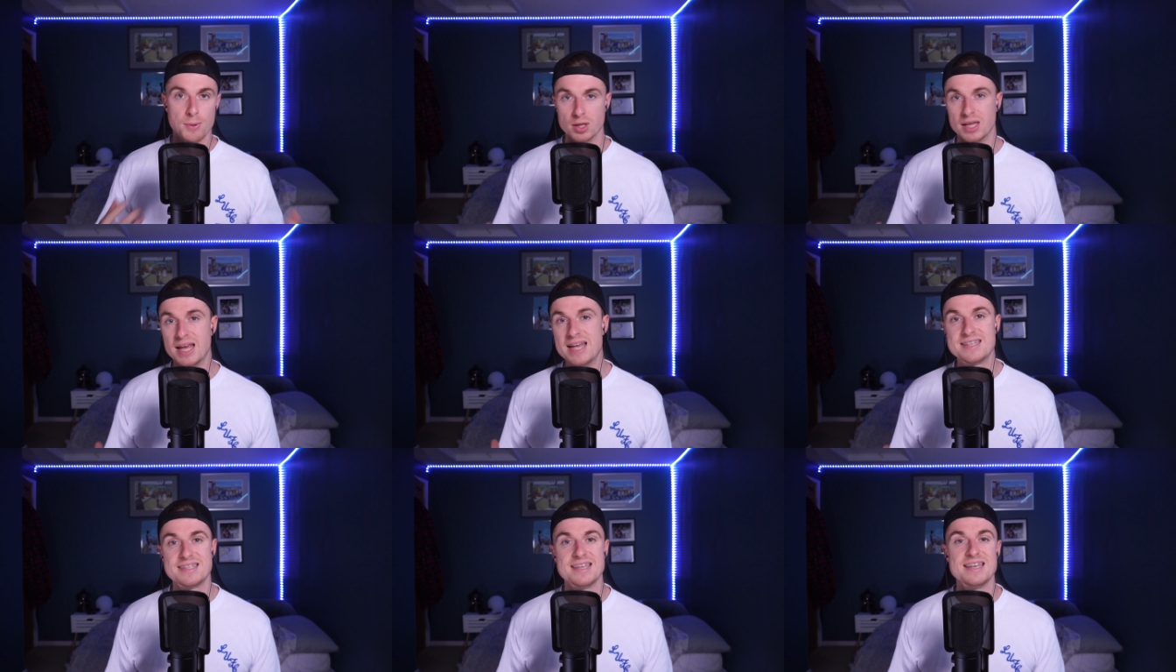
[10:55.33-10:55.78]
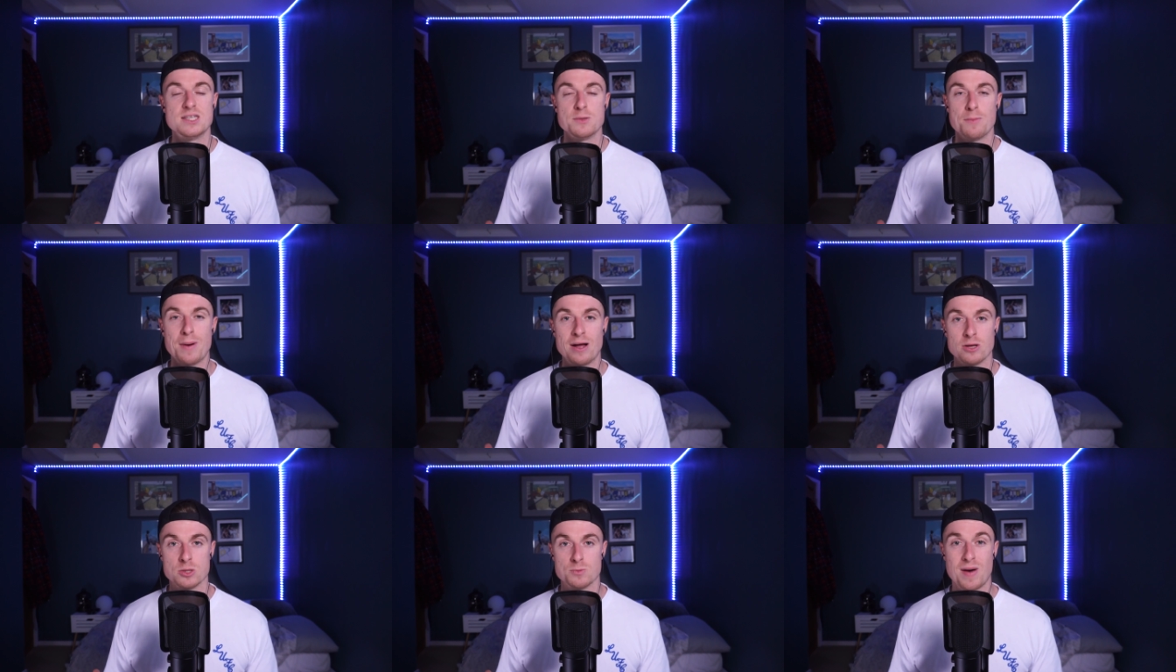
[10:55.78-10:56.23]
But Leeds
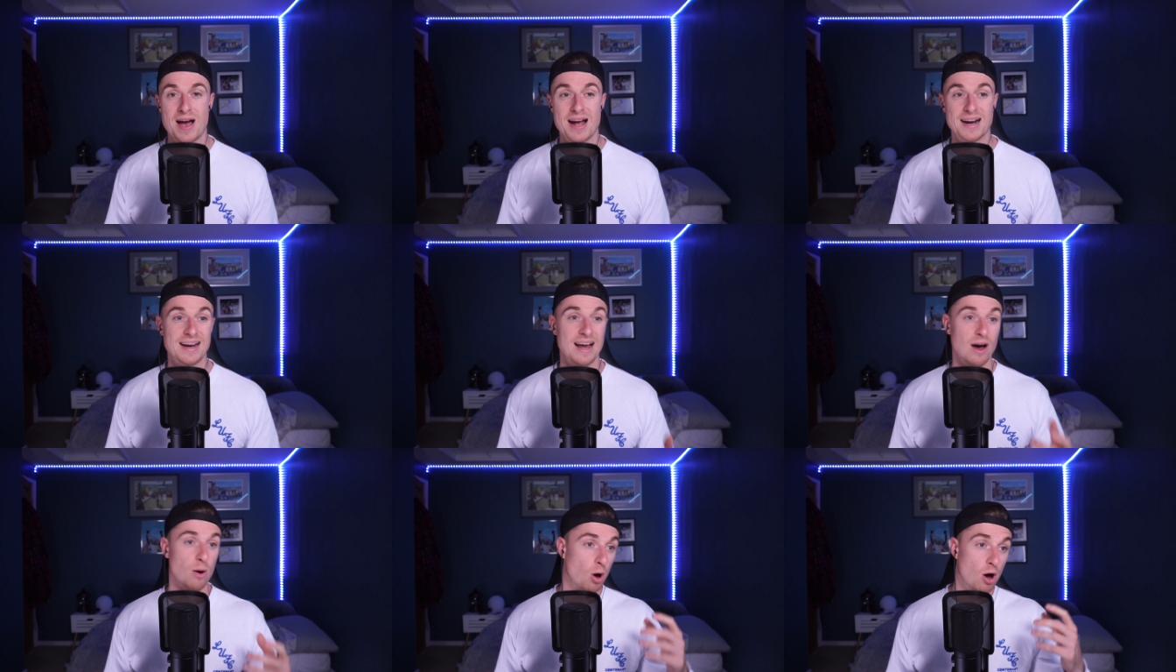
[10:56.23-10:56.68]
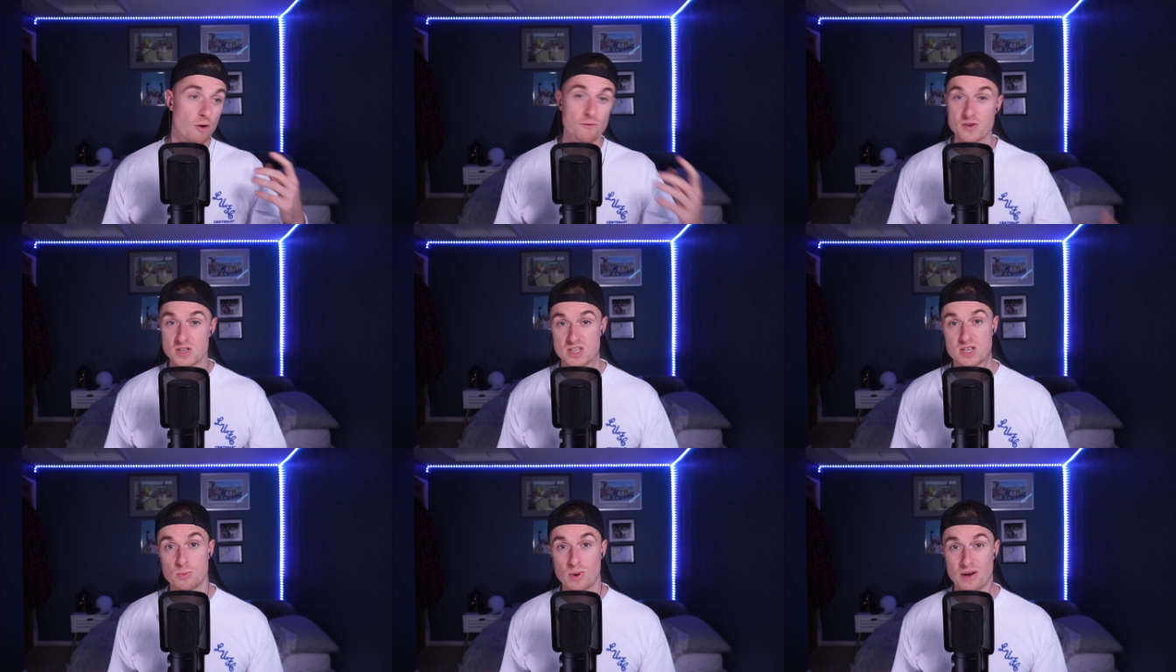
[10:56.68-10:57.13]
need to bounce back now.
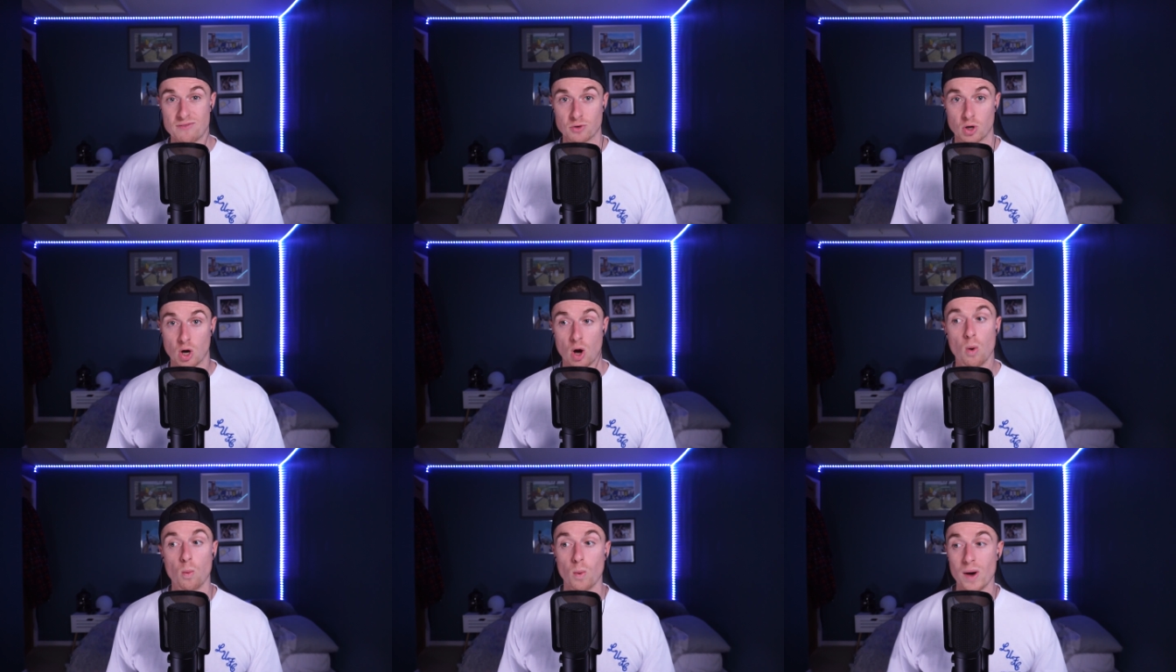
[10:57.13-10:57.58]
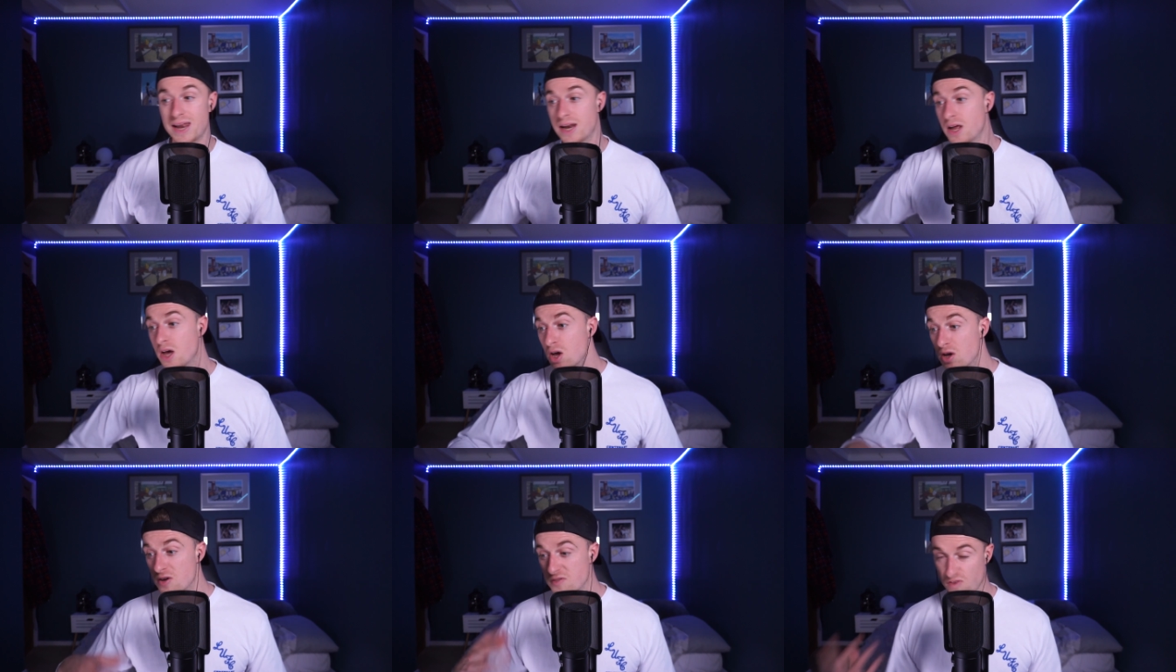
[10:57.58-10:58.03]
Obviously, we haven't got a
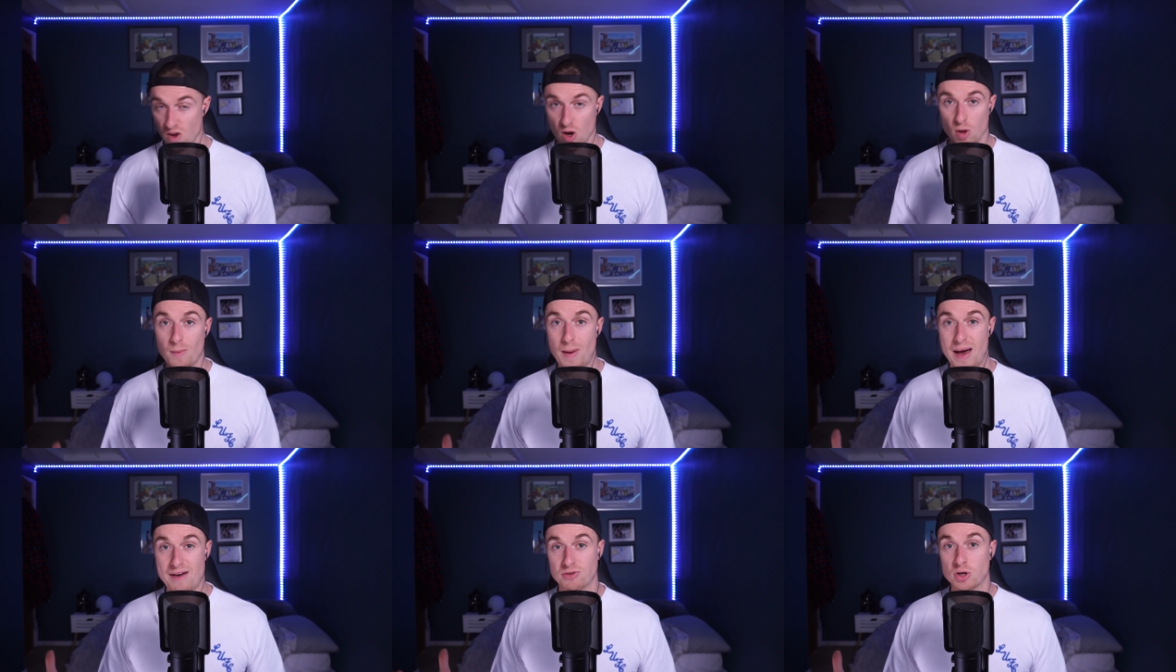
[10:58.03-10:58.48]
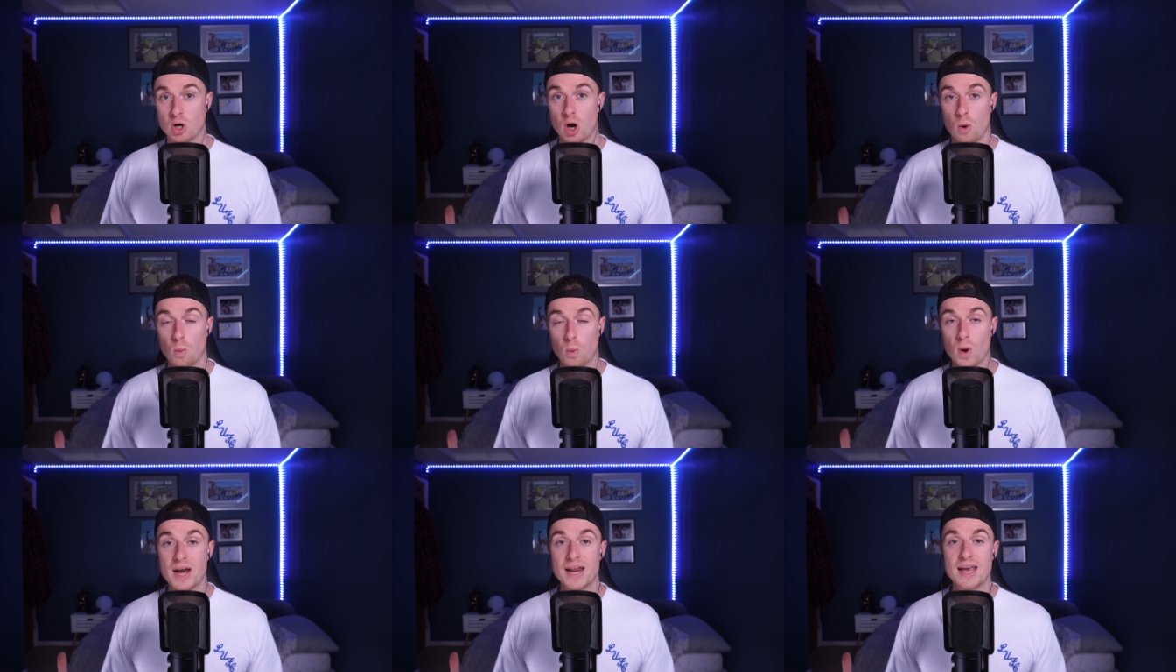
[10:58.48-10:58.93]
win. Fulham
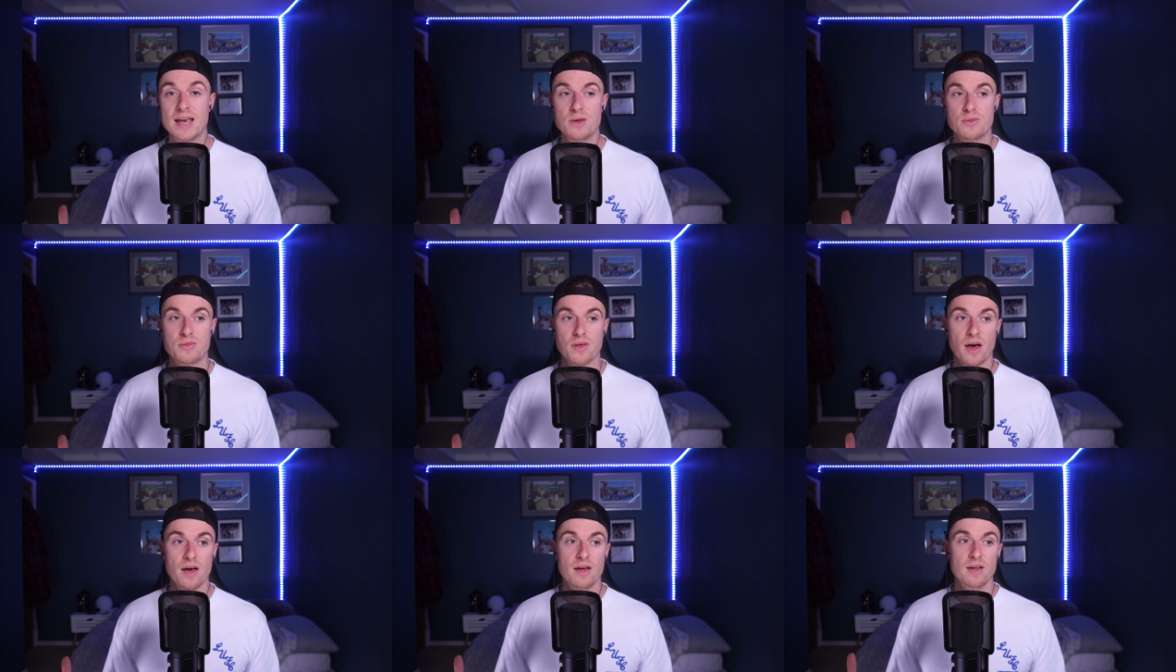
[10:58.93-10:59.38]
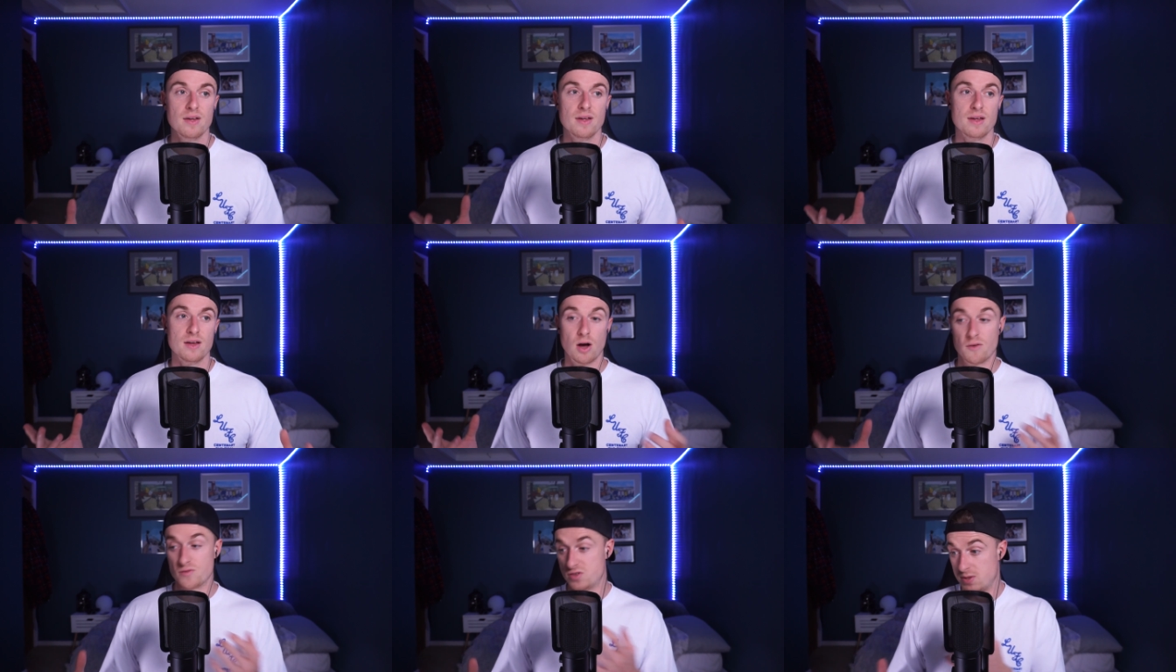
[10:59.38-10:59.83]
haven't got a win either.
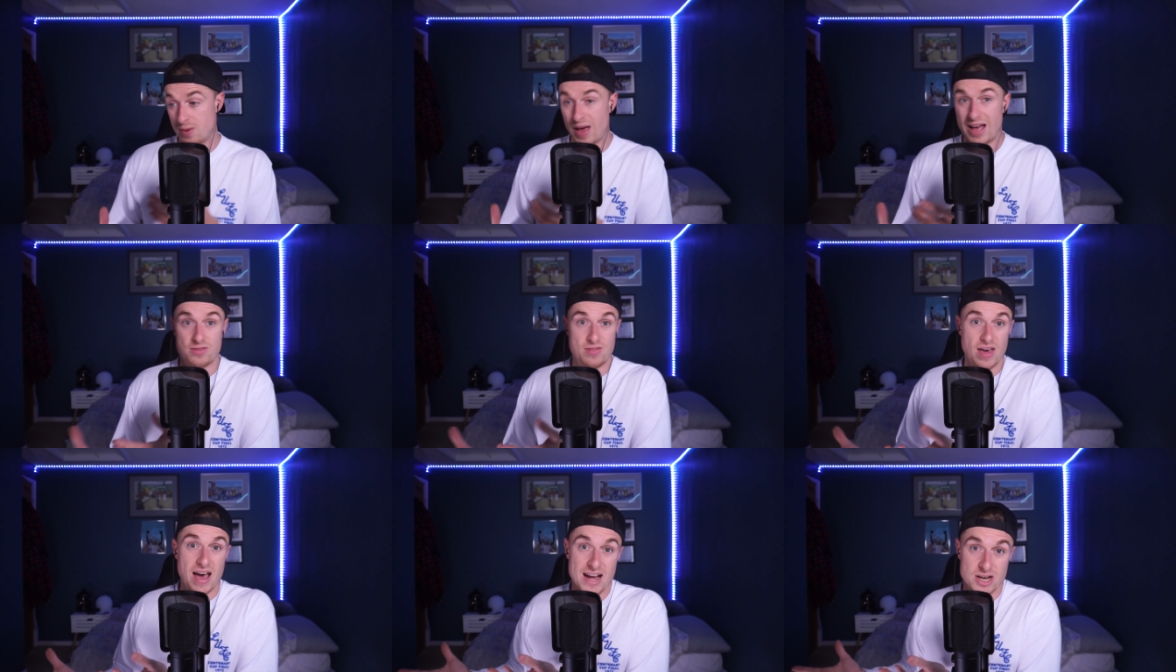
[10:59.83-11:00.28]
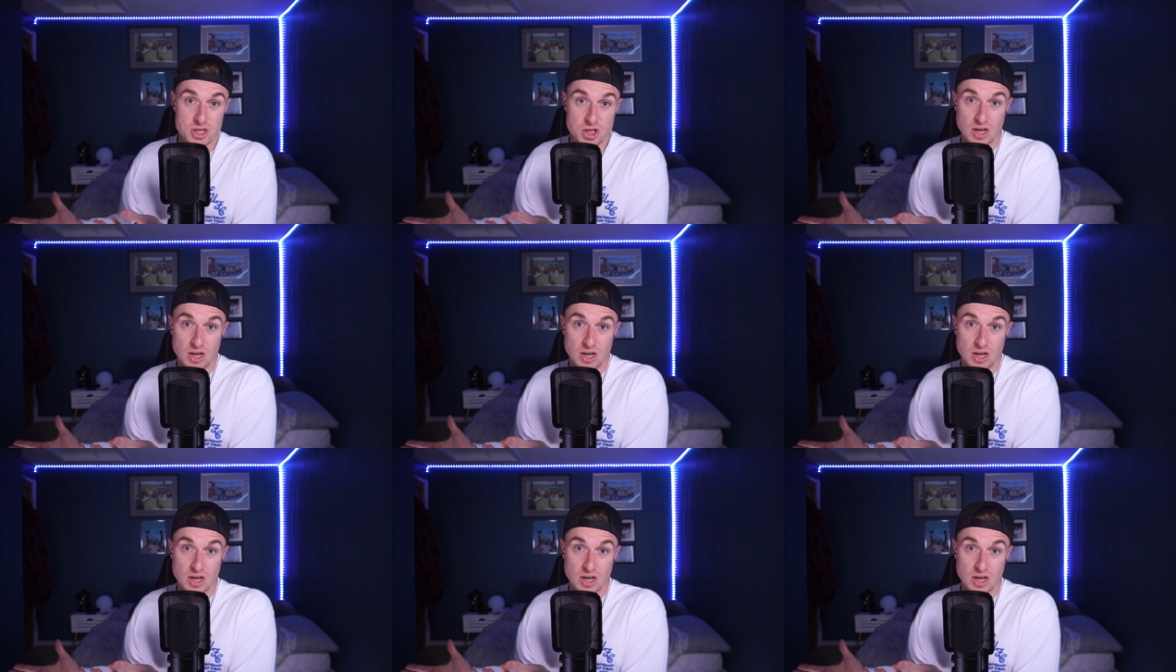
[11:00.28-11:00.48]
Obviously, they